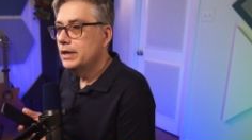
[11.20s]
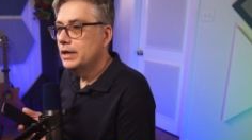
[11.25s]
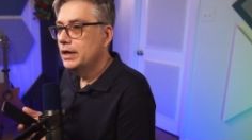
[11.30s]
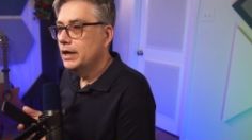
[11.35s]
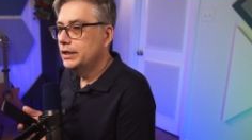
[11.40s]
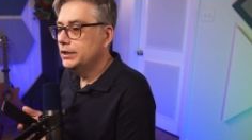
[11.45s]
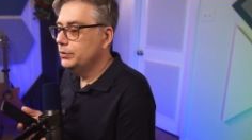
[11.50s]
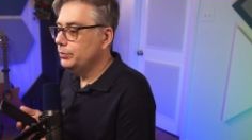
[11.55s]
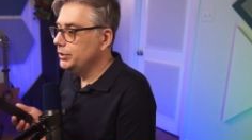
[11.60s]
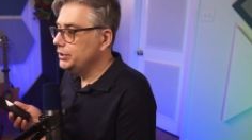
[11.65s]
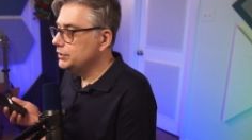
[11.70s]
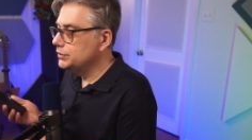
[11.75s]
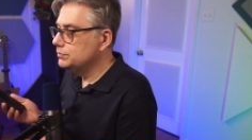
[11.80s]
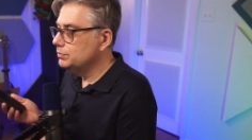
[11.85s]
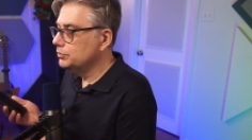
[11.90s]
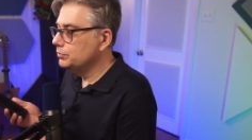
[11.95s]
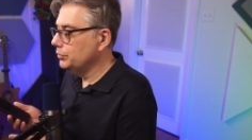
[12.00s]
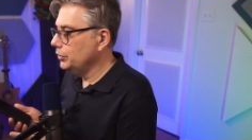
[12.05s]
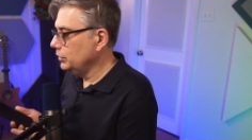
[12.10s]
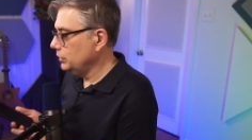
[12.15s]
And the way this
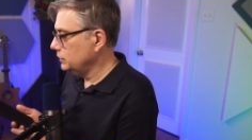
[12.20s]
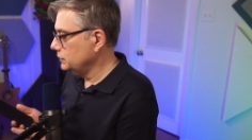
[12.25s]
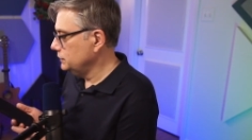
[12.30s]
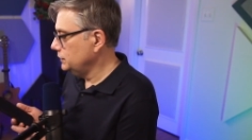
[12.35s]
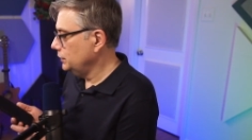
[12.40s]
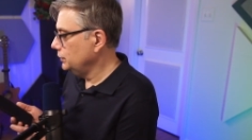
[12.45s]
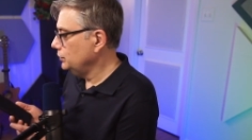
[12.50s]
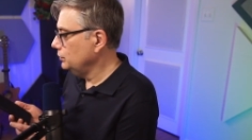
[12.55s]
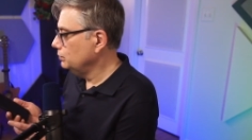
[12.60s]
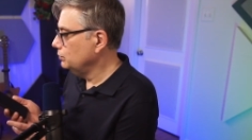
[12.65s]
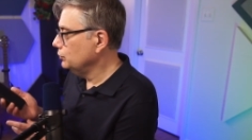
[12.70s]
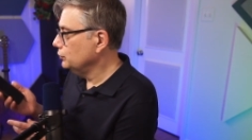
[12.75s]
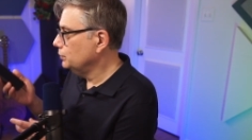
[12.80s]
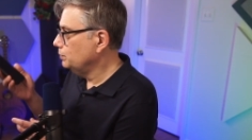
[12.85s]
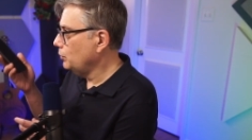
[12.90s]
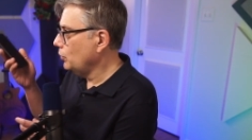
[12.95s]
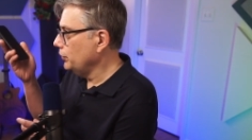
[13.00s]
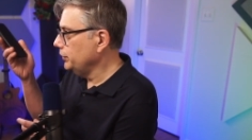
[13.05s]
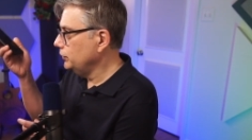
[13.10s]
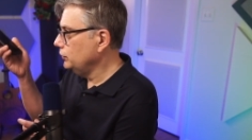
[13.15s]
would work is that you
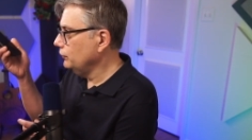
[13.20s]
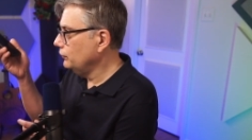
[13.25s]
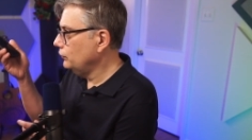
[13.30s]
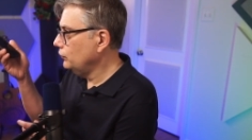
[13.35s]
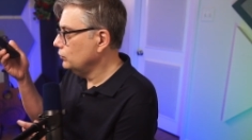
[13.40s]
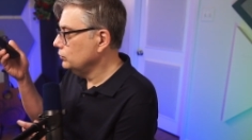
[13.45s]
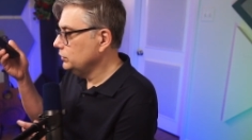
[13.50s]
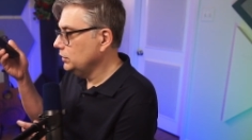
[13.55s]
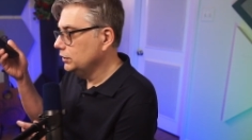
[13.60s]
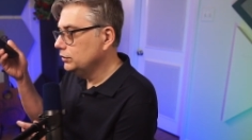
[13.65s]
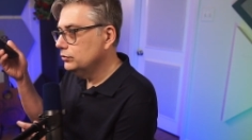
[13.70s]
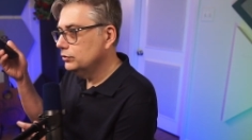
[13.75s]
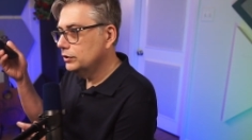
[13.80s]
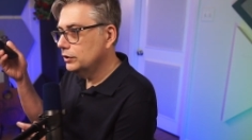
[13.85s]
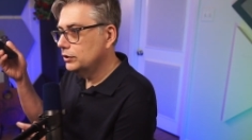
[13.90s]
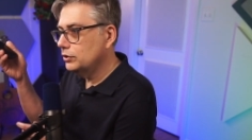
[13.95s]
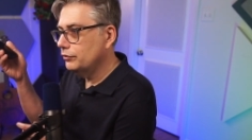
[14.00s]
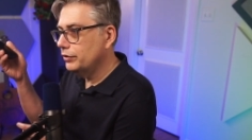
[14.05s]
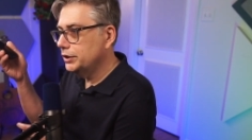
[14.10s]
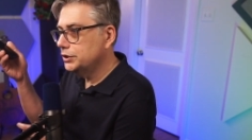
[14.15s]
would point your phone into
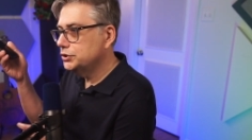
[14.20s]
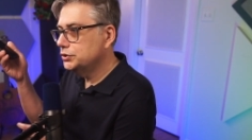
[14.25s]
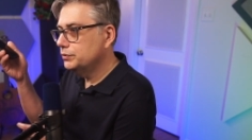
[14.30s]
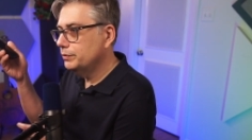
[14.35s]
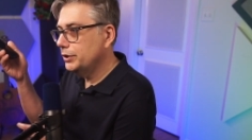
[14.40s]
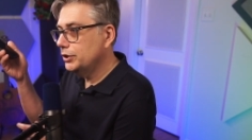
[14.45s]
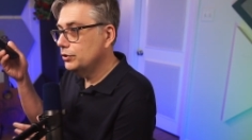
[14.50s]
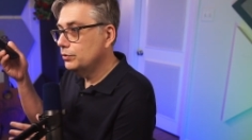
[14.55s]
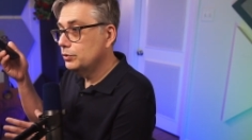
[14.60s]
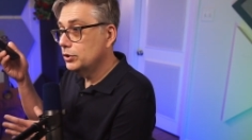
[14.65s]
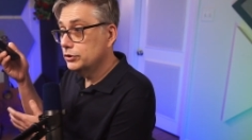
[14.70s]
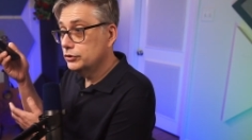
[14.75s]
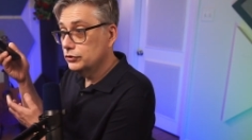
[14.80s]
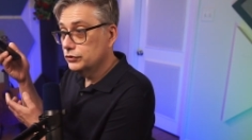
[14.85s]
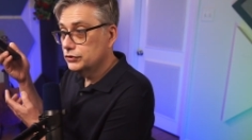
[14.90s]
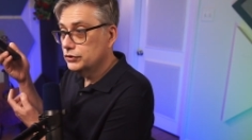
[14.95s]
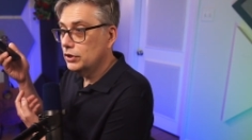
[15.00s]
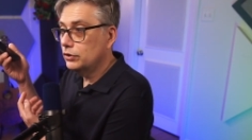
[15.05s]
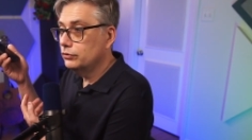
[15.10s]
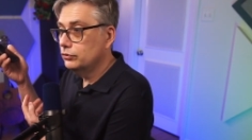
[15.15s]
the direction where you want
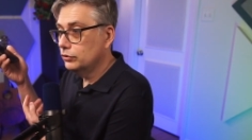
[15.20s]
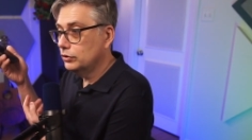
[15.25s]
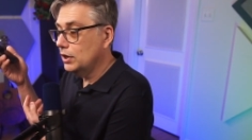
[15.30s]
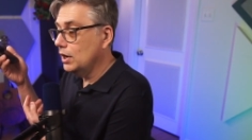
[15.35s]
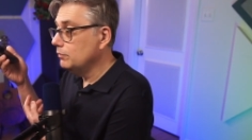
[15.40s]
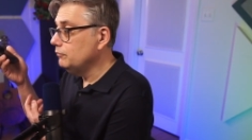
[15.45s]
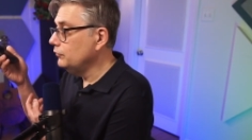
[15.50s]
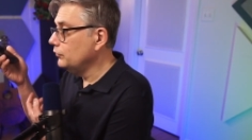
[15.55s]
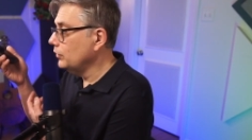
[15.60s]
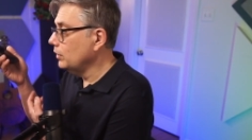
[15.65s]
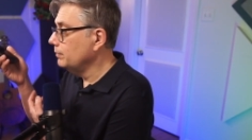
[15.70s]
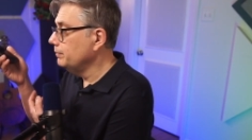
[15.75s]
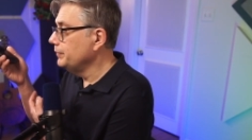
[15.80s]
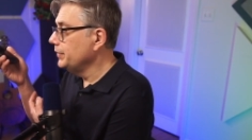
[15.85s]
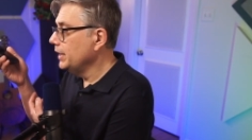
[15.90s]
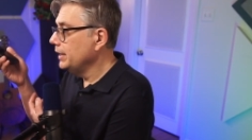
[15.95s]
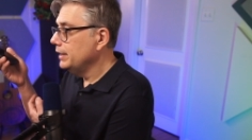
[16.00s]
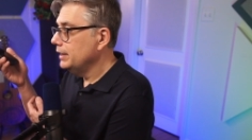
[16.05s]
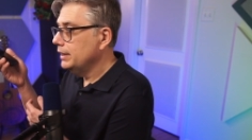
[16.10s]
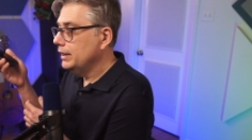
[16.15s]
your sound to come from
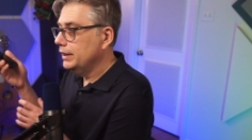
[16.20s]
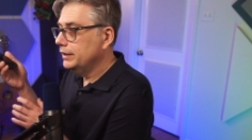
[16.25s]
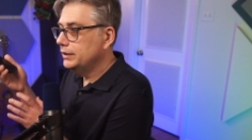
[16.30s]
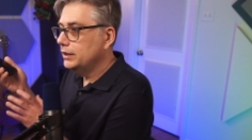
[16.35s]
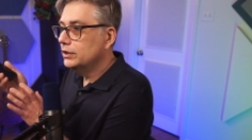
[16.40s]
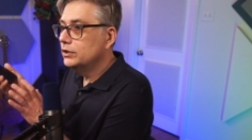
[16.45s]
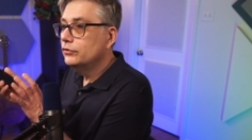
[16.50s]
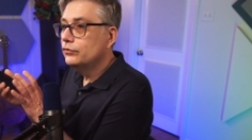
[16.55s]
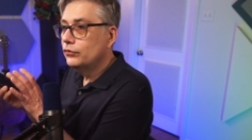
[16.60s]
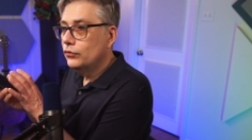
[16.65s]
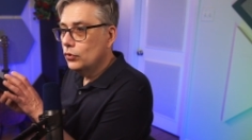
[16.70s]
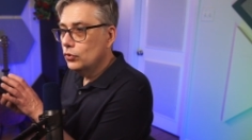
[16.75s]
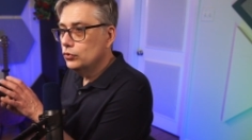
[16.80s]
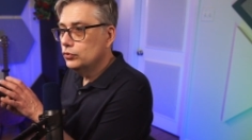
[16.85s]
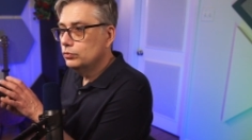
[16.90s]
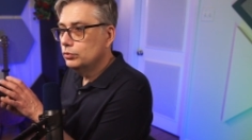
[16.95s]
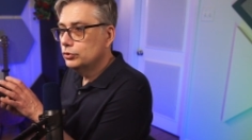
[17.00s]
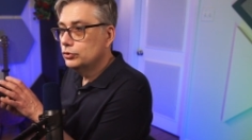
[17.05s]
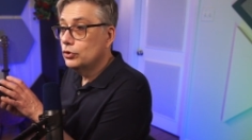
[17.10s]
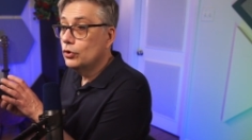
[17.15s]
and then the
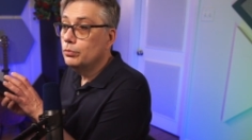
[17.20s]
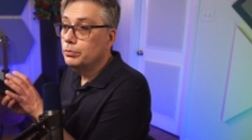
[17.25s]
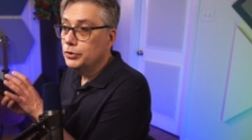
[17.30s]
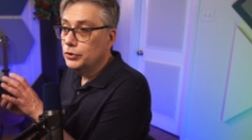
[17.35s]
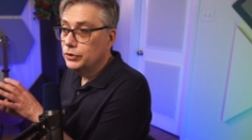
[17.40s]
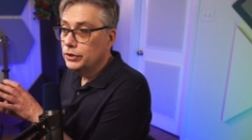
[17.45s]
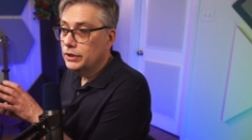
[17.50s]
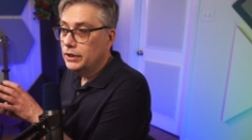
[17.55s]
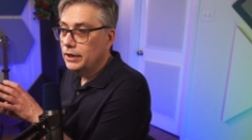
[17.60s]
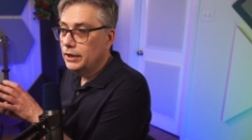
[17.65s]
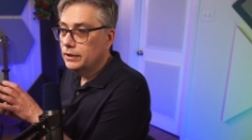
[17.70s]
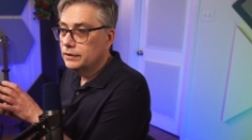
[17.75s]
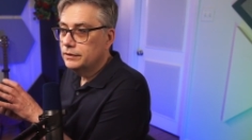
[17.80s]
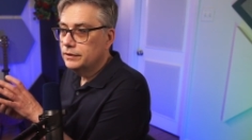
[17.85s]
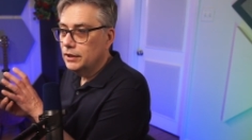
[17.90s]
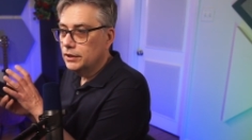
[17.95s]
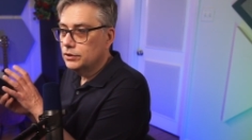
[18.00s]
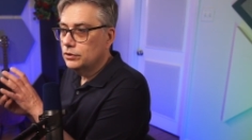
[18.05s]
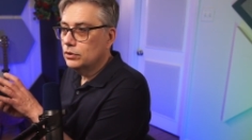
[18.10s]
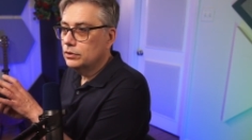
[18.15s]
phone would communicate
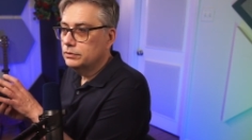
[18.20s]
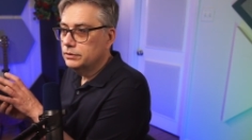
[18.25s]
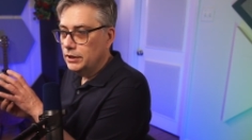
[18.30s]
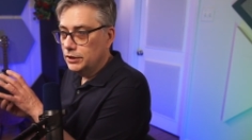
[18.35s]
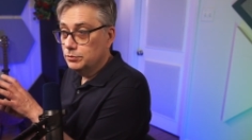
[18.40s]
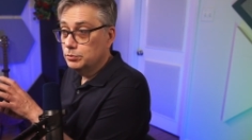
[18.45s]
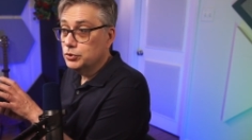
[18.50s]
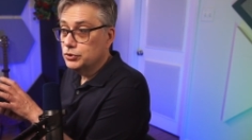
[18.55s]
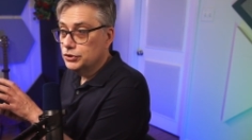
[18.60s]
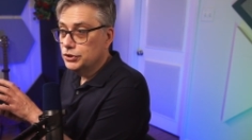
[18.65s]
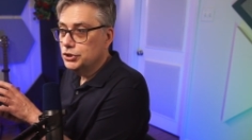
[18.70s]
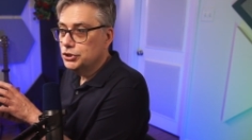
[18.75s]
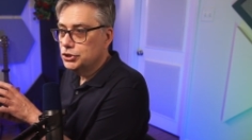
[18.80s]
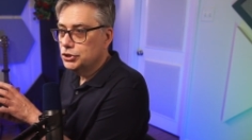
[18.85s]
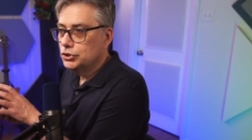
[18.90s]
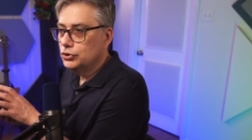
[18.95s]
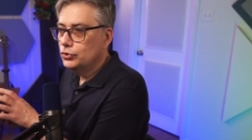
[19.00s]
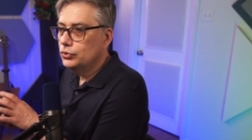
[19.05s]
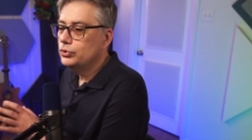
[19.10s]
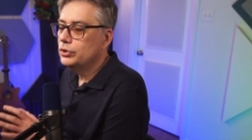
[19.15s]
that that
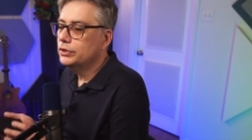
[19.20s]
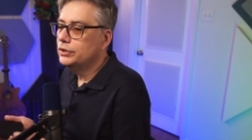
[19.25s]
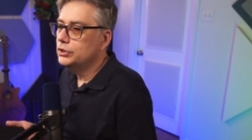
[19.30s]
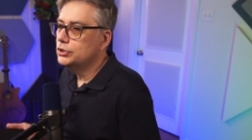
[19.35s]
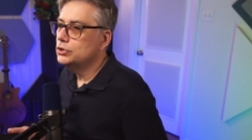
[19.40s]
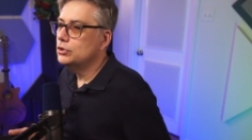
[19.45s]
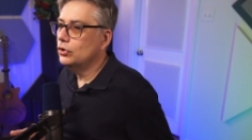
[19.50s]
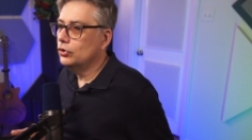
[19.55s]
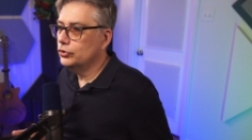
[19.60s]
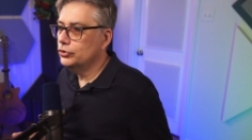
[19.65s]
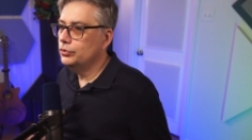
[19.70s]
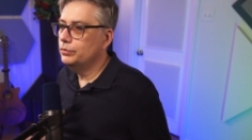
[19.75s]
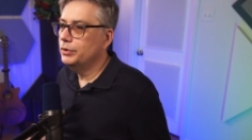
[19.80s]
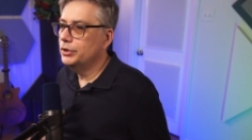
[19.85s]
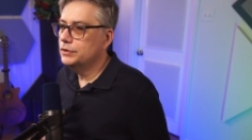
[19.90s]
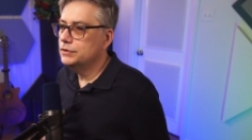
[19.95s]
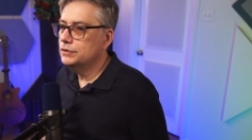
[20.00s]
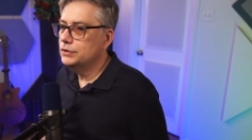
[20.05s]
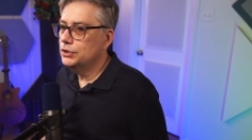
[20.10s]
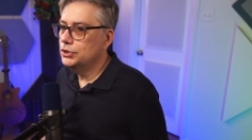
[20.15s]
position to your digital audio
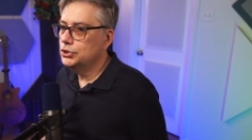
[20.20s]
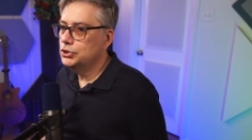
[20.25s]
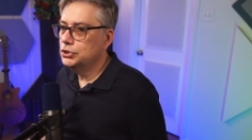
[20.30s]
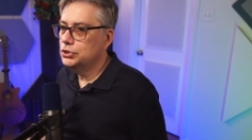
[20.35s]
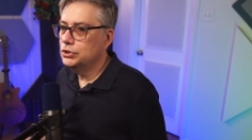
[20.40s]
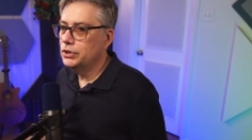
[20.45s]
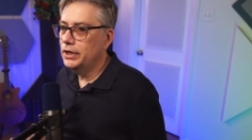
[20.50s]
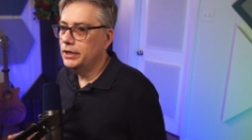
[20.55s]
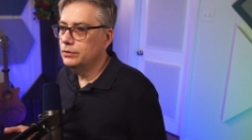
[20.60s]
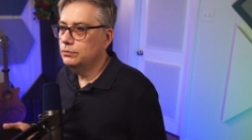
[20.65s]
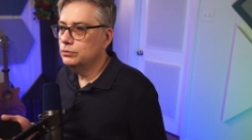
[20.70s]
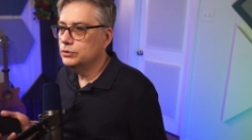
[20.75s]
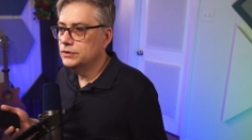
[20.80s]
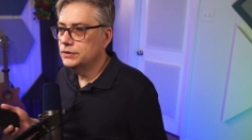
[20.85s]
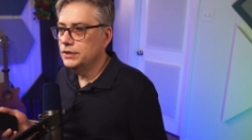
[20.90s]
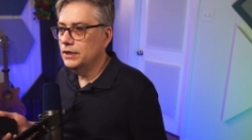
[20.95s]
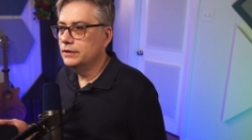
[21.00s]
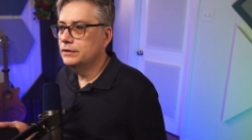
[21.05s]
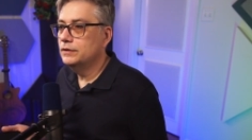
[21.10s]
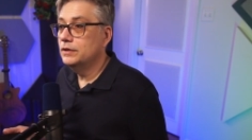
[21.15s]
workstation and would
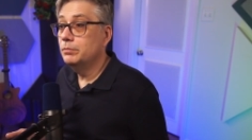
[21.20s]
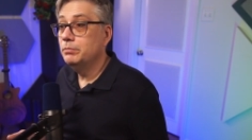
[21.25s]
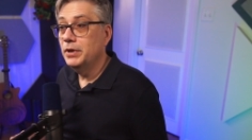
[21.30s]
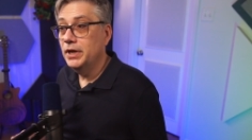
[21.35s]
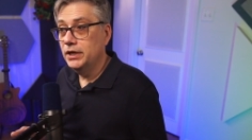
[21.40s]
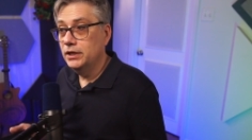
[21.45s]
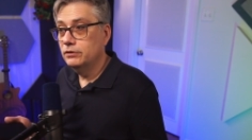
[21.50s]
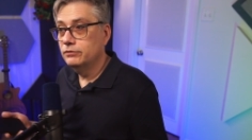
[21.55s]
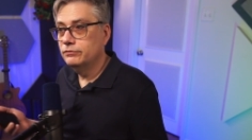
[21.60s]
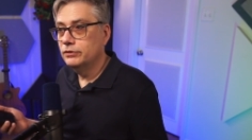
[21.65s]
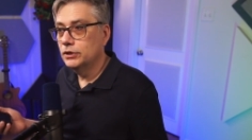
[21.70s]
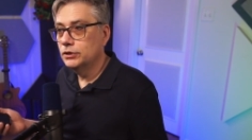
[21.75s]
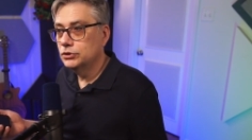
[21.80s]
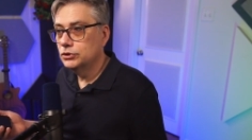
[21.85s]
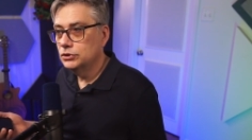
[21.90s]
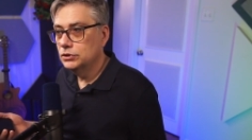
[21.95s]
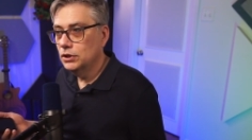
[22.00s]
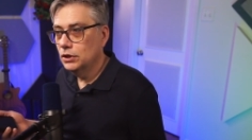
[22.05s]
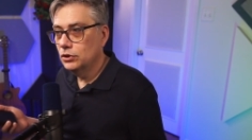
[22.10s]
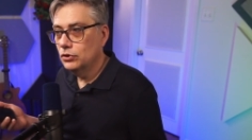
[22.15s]
set the panning
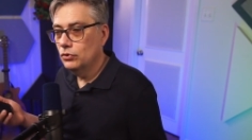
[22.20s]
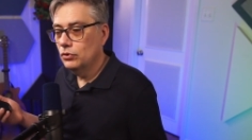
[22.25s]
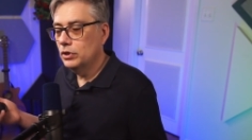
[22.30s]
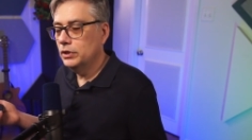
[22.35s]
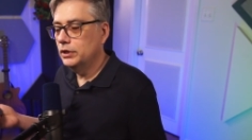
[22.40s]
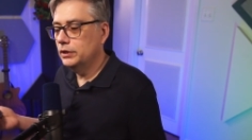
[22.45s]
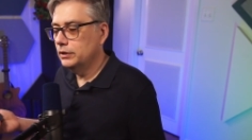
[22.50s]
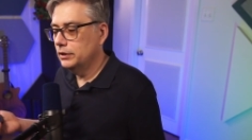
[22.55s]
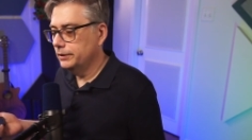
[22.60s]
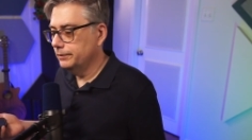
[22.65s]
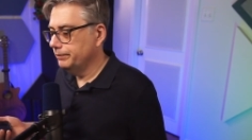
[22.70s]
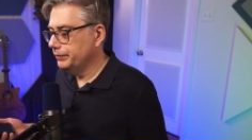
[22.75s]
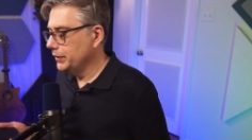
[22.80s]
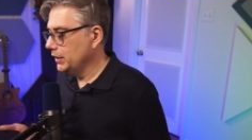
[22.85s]
function accordingly.